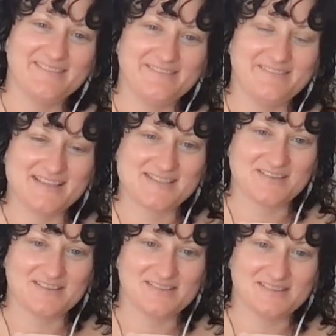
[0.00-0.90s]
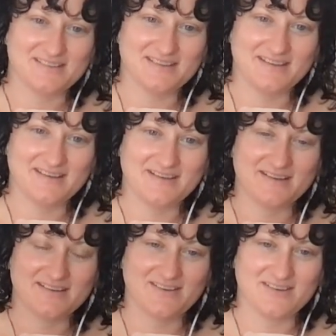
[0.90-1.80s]
vessel,
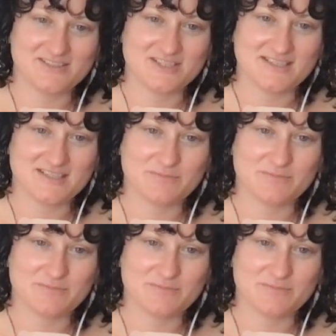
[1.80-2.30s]
conscious